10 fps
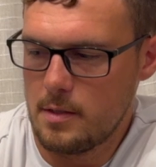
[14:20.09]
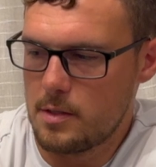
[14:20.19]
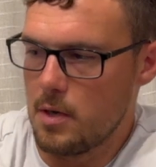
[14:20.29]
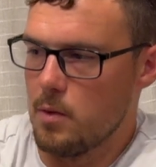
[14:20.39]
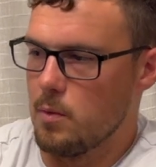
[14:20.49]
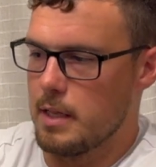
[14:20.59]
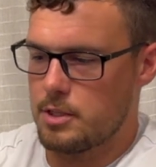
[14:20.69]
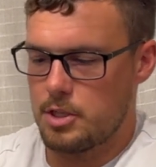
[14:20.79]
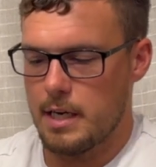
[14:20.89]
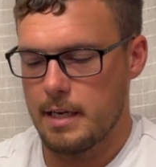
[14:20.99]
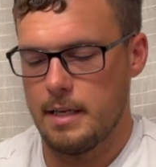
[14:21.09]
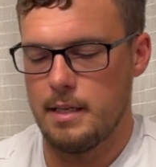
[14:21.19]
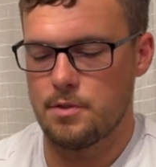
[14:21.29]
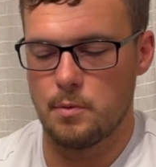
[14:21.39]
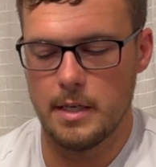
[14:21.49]
So let's check into
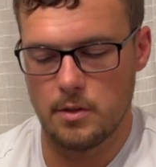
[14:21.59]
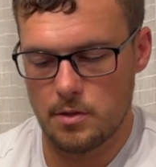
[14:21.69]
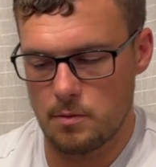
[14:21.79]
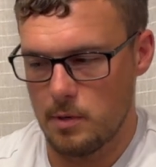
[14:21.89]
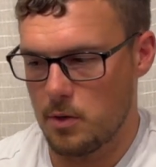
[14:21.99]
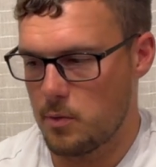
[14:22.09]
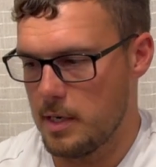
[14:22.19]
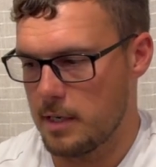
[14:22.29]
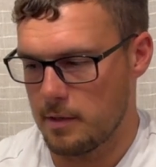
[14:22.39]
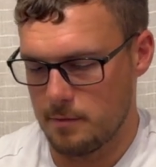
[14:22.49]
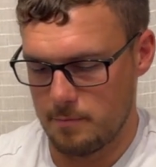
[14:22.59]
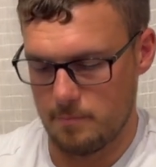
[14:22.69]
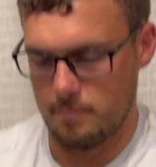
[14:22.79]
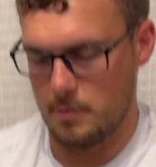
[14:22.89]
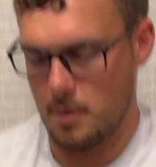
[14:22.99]
these reels real quick.
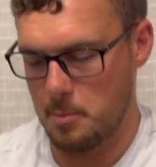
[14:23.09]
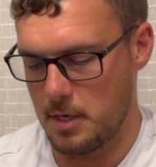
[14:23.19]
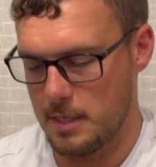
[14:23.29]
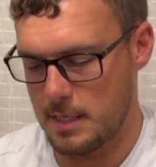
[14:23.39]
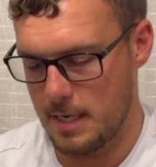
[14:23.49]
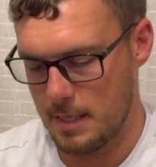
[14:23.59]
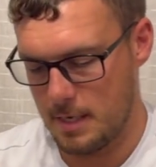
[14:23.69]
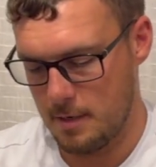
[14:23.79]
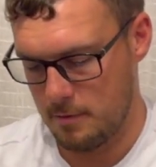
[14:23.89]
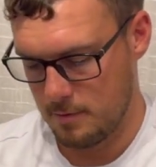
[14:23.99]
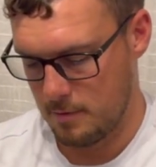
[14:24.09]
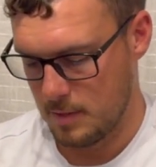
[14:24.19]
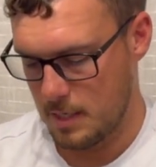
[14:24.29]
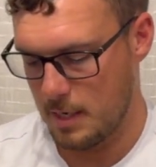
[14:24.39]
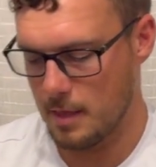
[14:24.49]
No pun intended there.
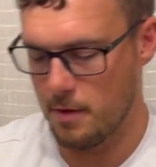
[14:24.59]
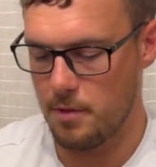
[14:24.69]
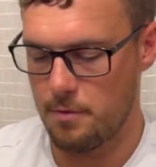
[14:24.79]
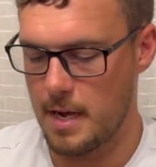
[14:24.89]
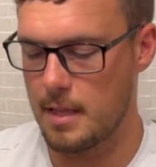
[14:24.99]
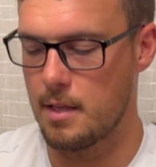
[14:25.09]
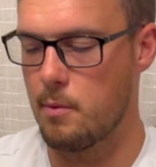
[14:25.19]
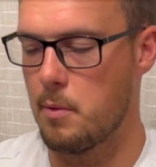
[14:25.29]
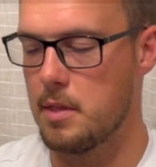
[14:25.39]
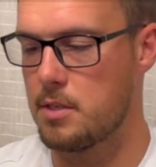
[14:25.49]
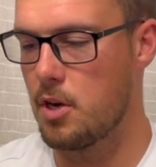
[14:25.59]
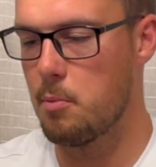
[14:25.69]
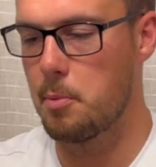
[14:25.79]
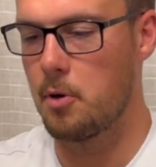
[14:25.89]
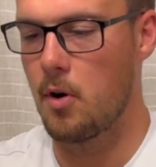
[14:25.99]
I love the fact that they went with the
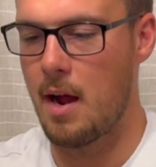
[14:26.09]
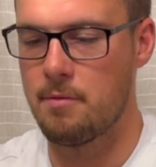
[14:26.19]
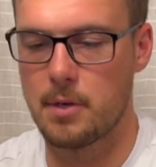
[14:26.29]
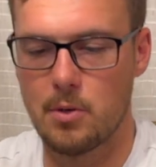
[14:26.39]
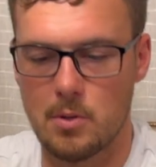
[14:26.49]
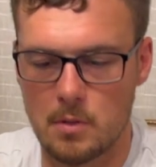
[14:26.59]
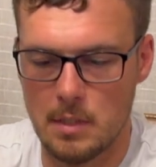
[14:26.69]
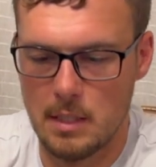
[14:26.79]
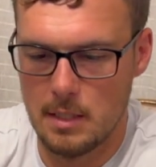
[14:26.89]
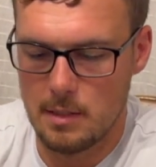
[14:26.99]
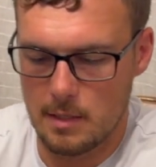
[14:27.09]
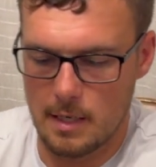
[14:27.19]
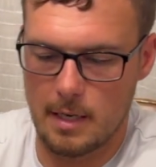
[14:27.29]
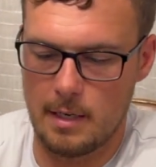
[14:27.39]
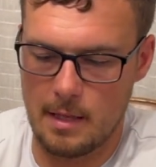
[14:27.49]
topographical
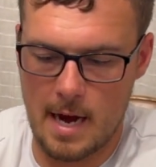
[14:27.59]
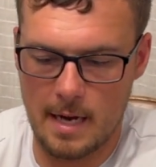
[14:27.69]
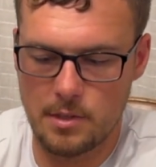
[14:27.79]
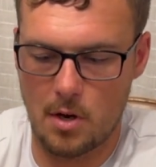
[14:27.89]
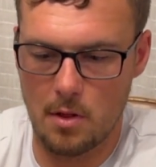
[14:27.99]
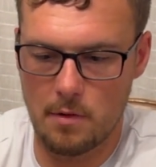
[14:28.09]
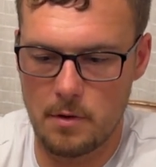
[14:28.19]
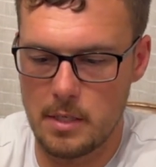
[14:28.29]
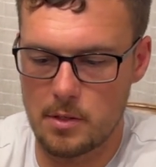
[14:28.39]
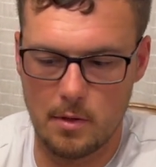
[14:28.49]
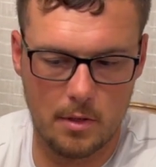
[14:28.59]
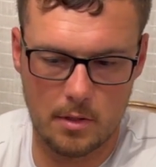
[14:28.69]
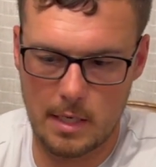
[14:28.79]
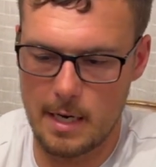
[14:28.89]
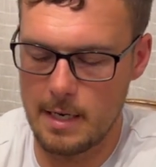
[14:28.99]
lines all over it, so it
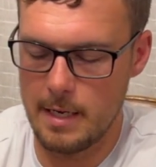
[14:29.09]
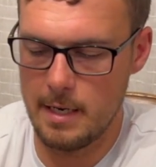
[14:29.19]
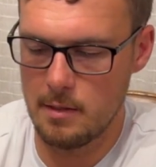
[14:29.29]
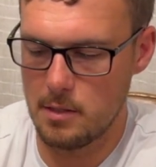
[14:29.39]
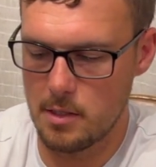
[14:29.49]
looks kind of neat.